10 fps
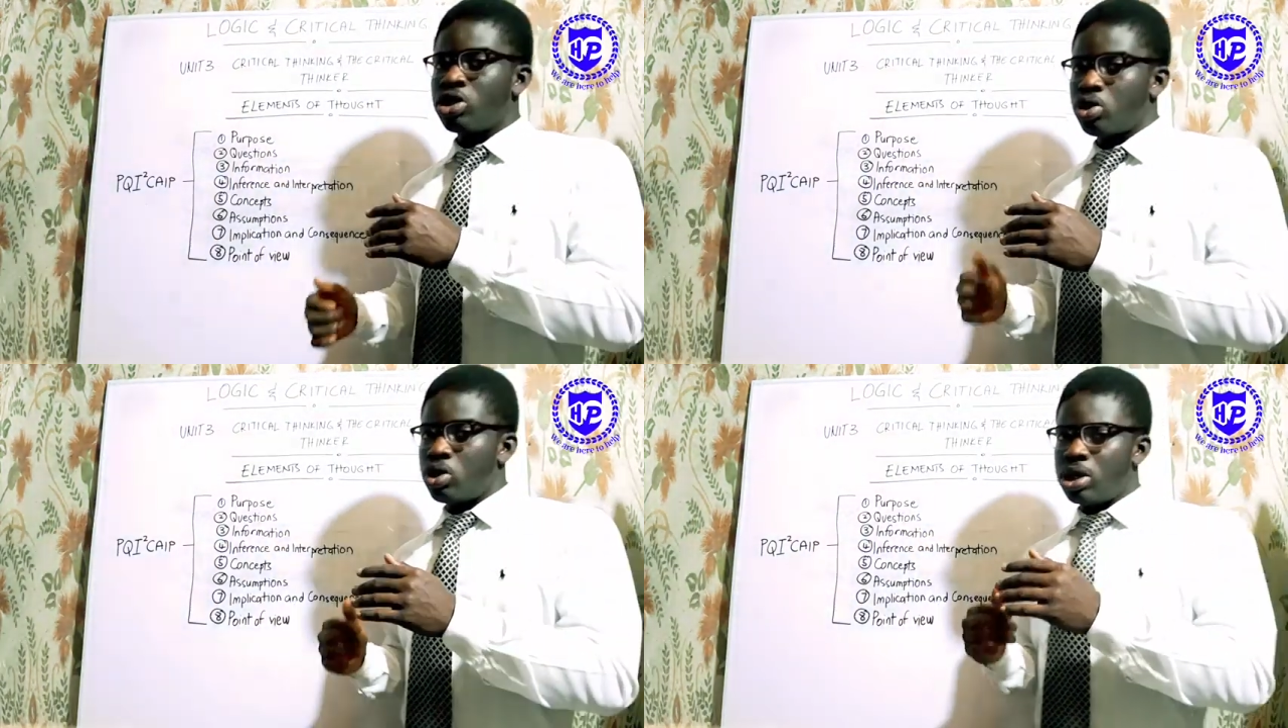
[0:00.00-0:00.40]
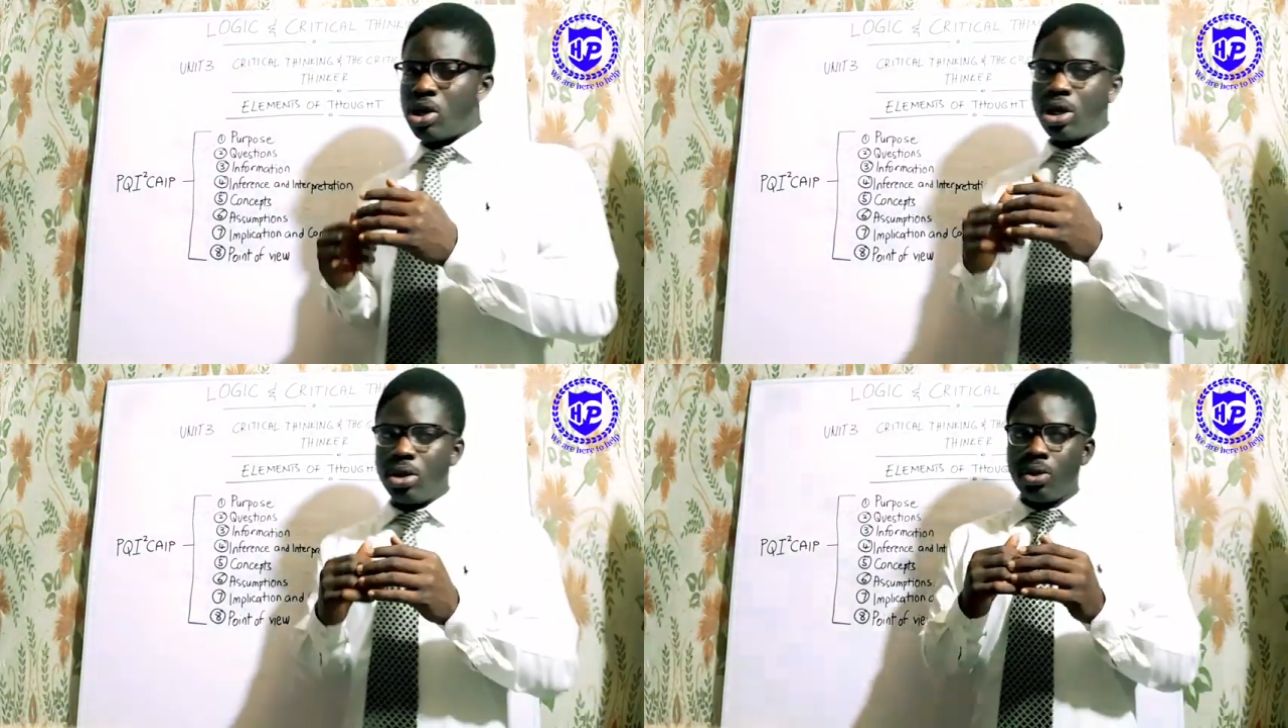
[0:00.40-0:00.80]
So,
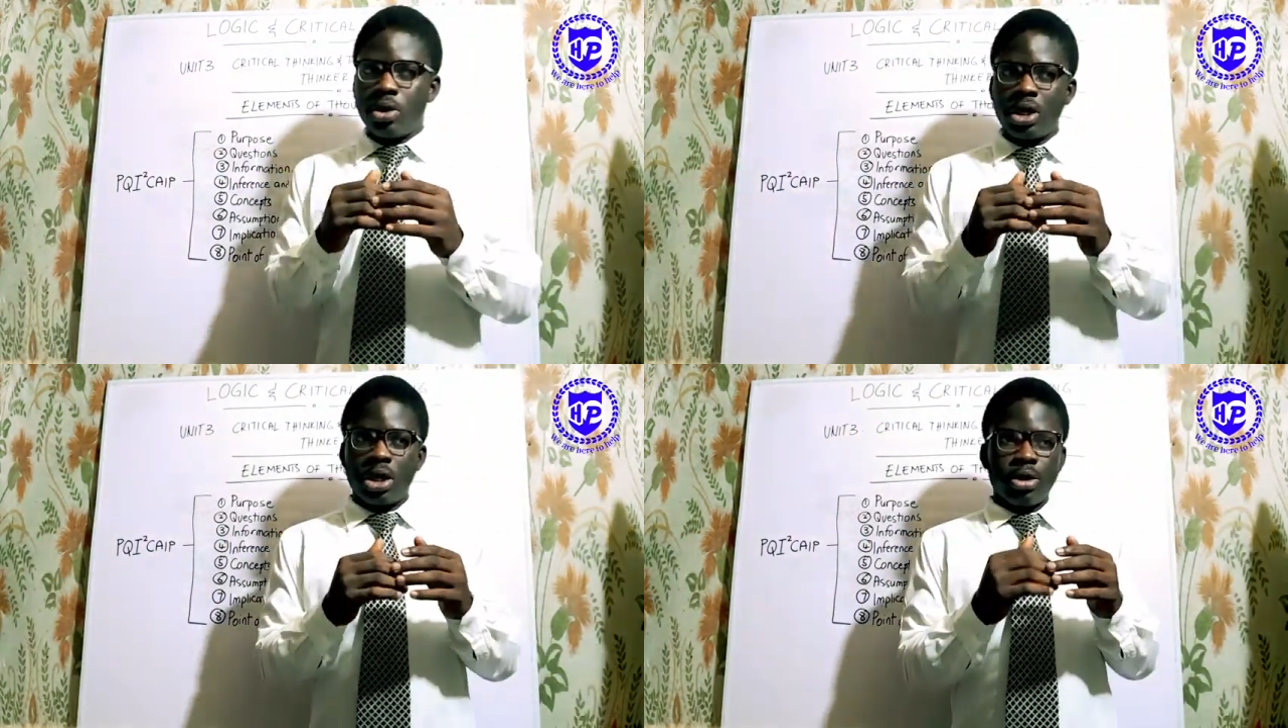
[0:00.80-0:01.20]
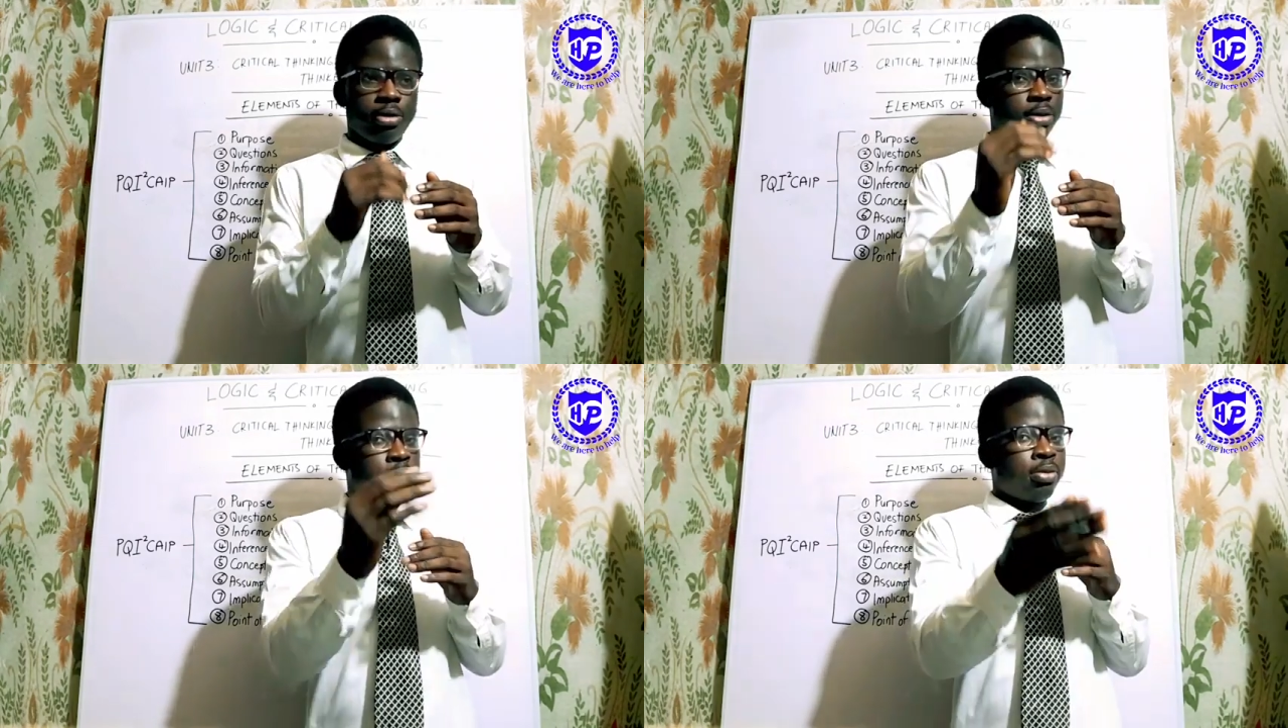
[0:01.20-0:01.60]
okay, no.
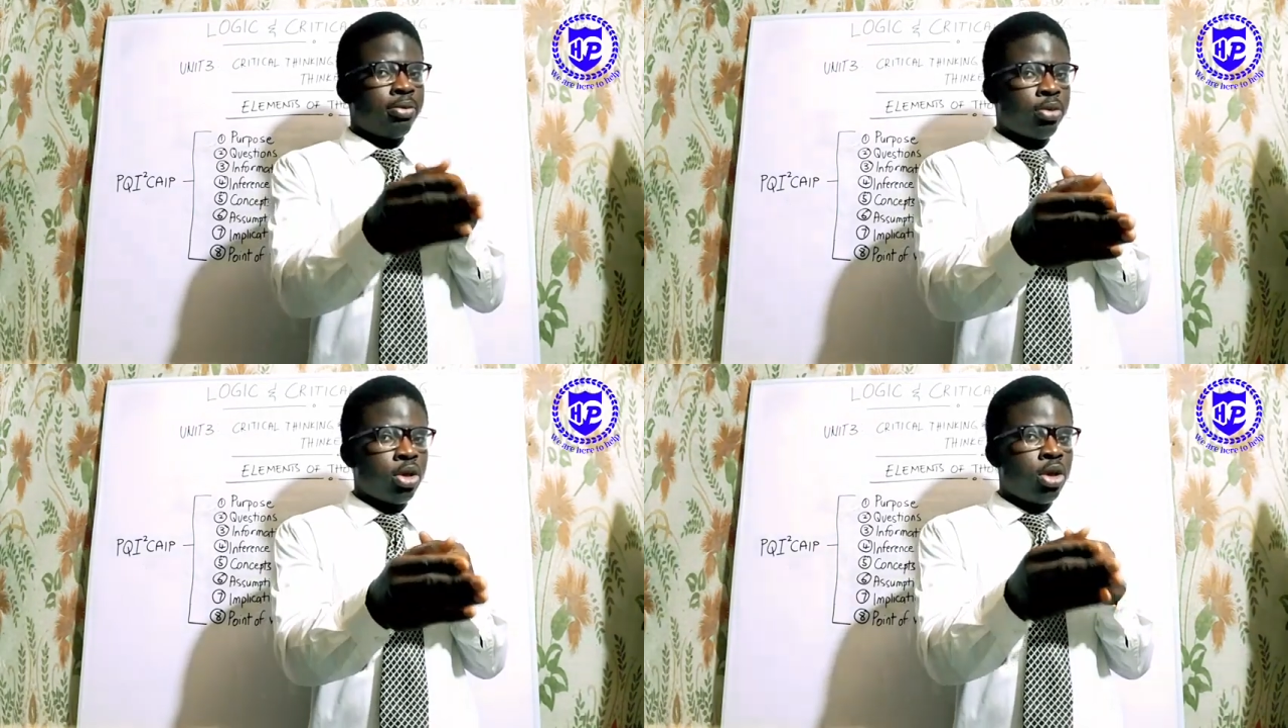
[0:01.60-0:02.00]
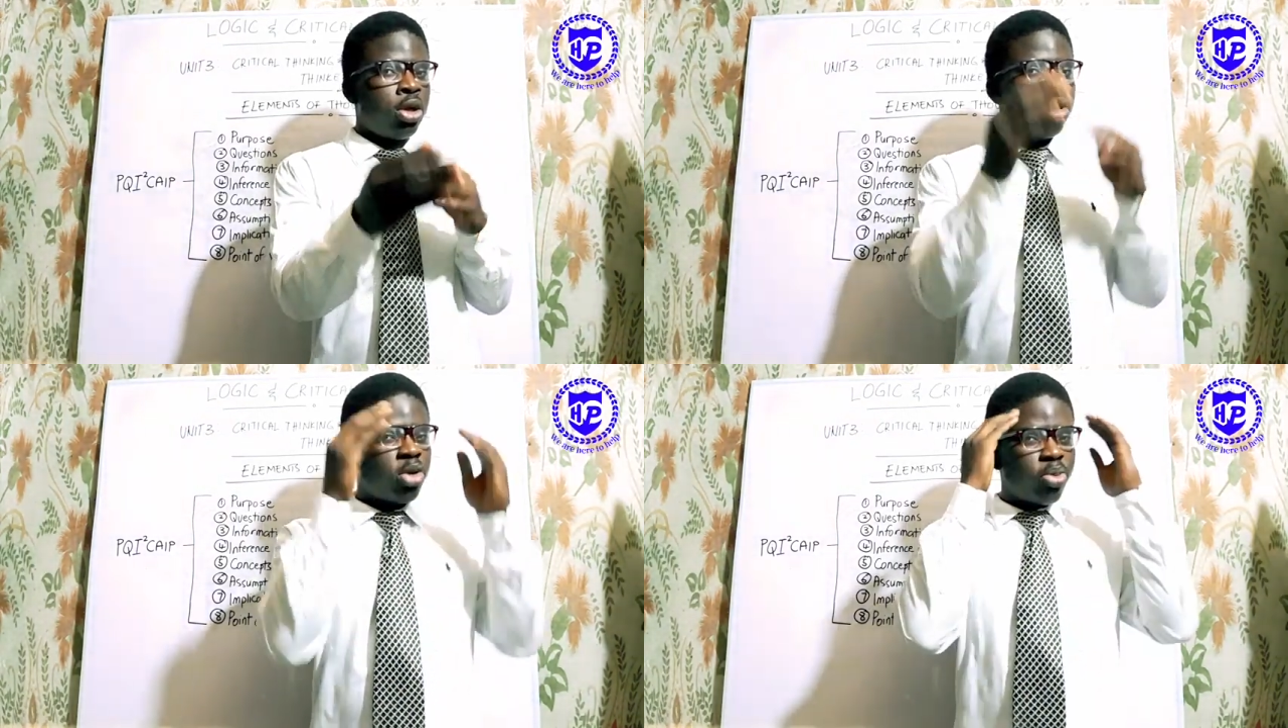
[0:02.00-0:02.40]

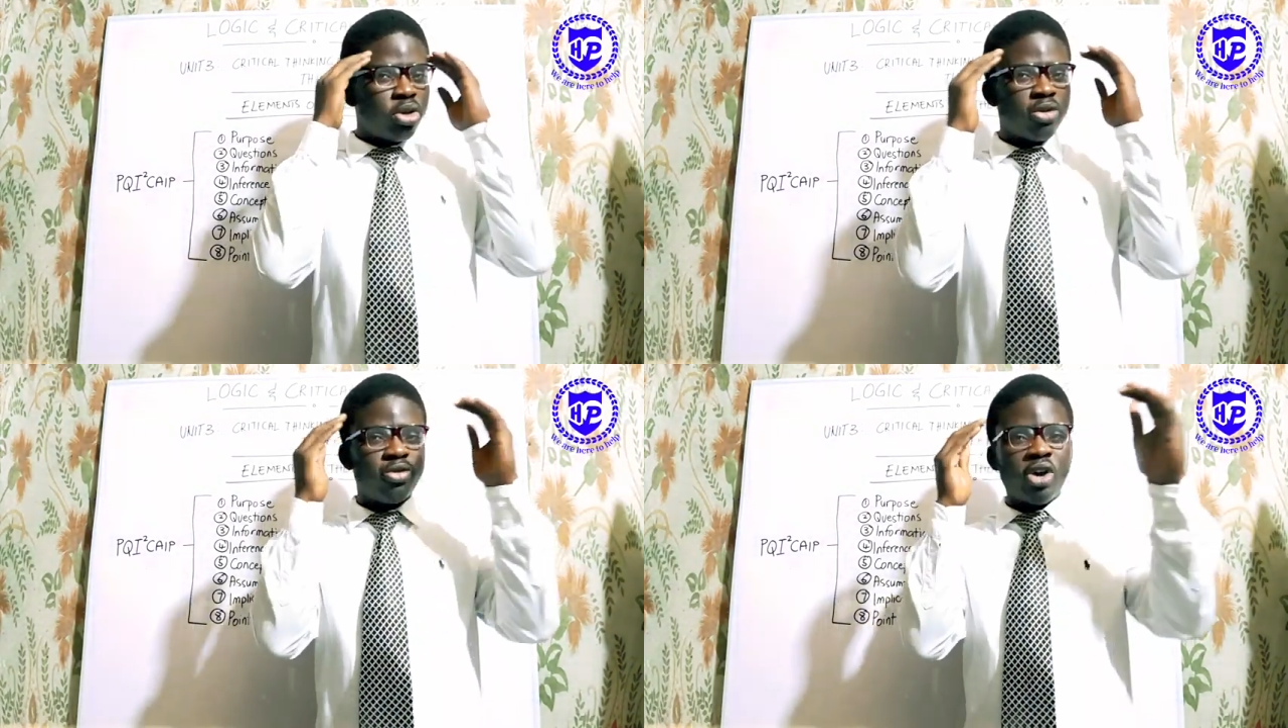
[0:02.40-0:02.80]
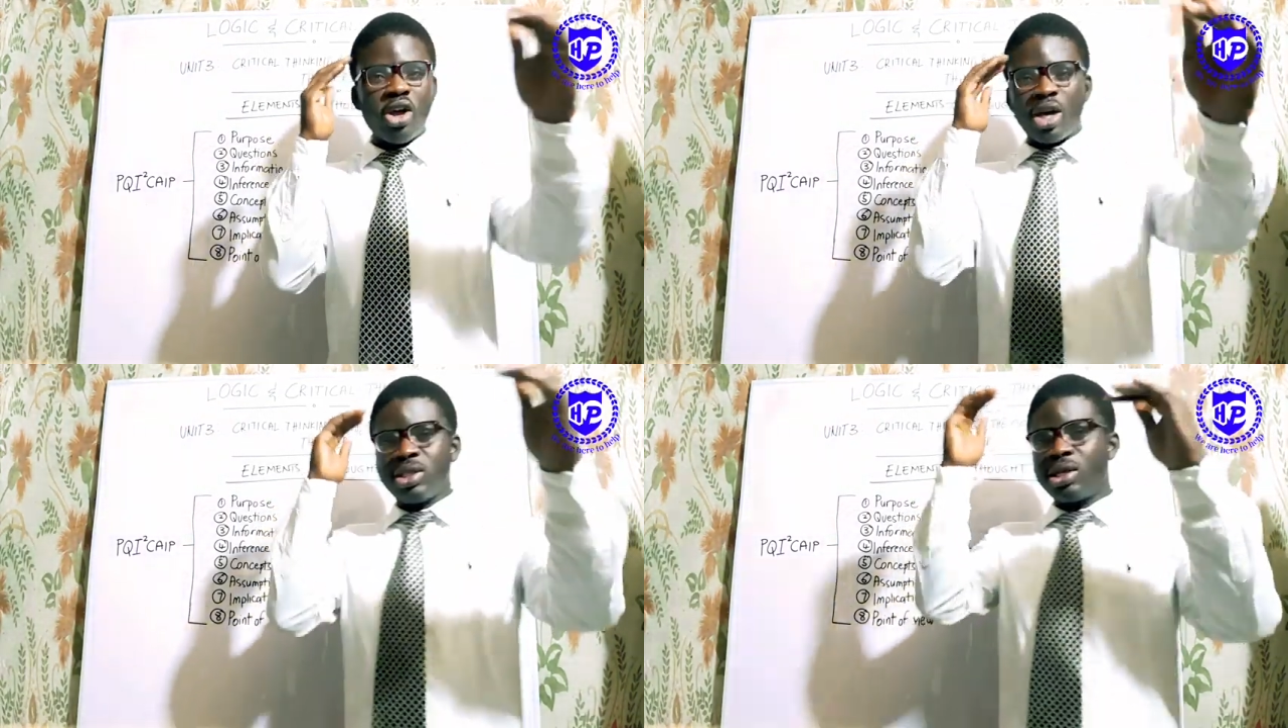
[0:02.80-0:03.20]
Your point of view, how
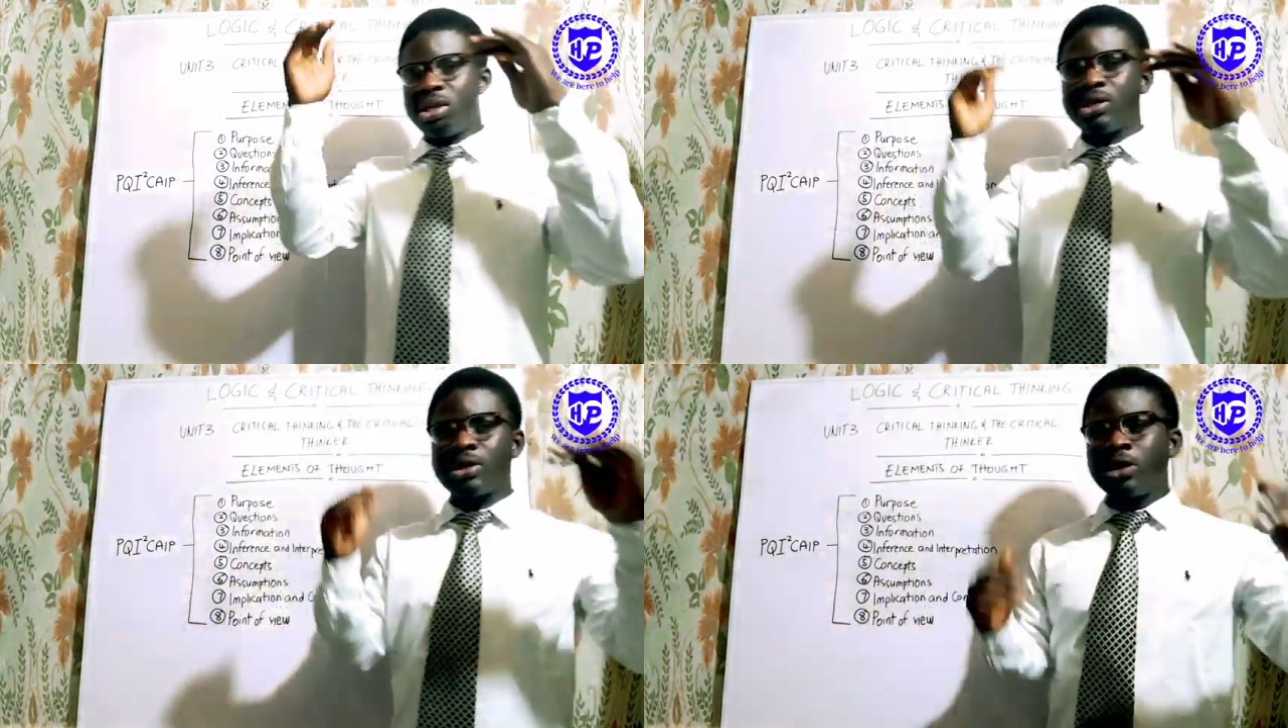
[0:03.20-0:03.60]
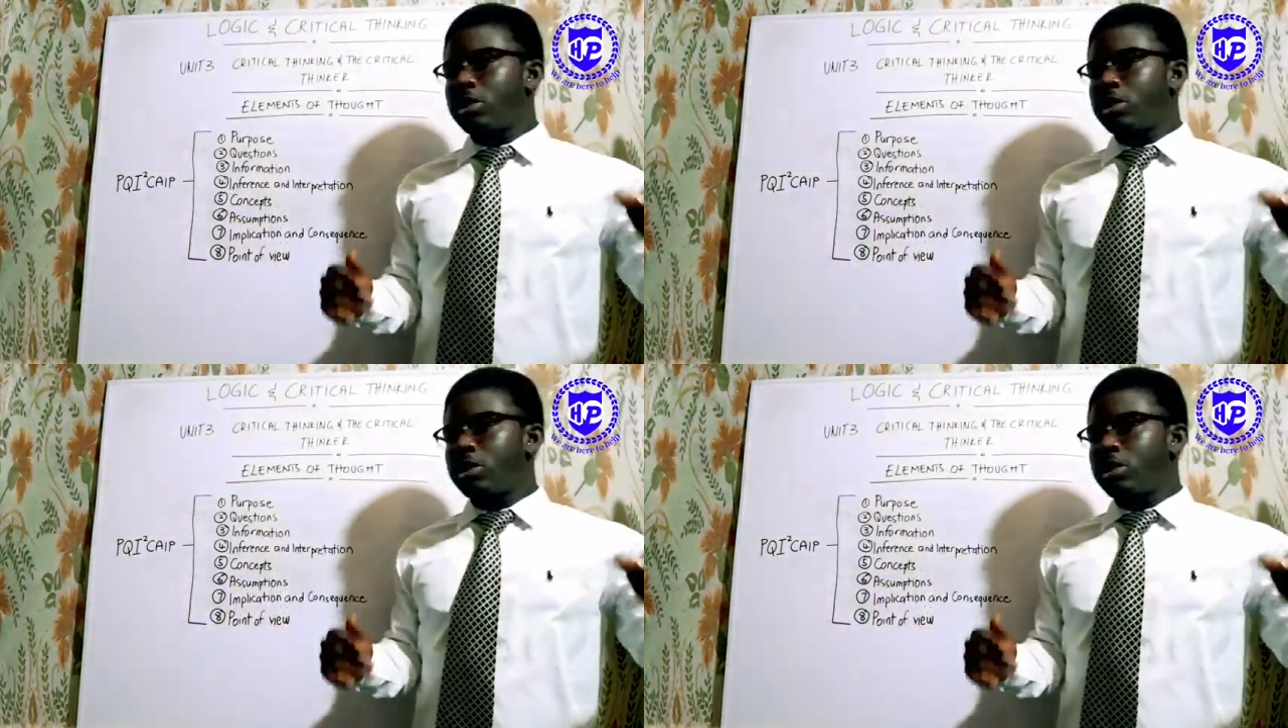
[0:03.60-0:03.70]
you are seeing it.